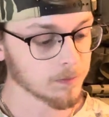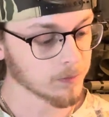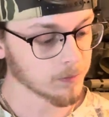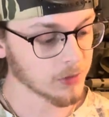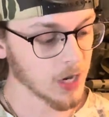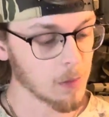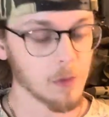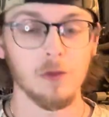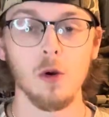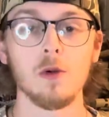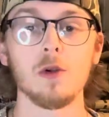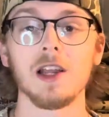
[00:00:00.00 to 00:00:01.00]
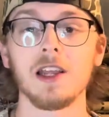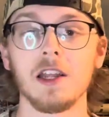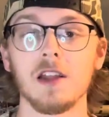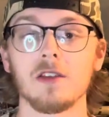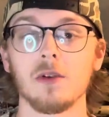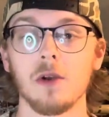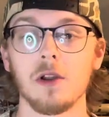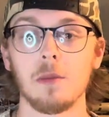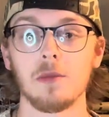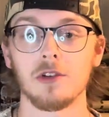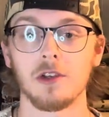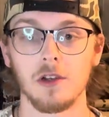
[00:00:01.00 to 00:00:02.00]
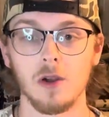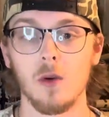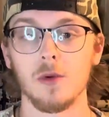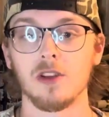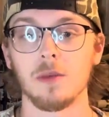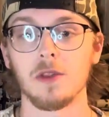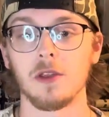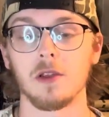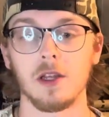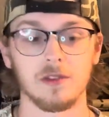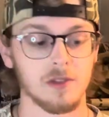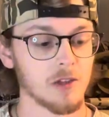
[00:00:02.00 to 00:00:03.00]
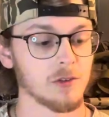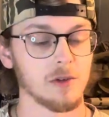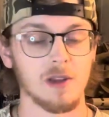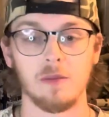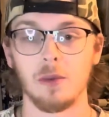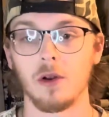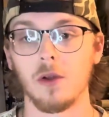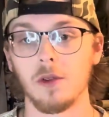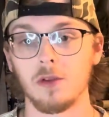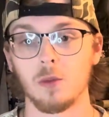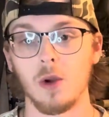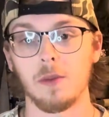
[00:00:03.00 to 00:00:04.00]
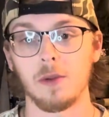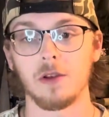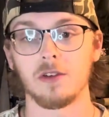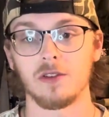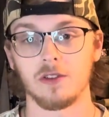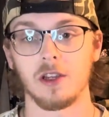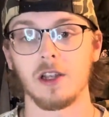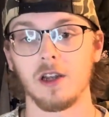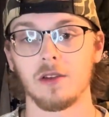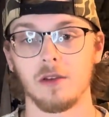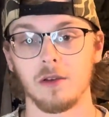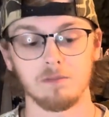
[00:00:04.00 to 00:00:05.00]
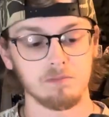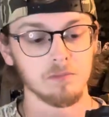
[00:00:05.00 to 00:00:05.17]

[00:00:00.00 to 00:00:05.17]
So before we really get into it, I'm just going to go over some of the accessories I put on this weapon just to get it to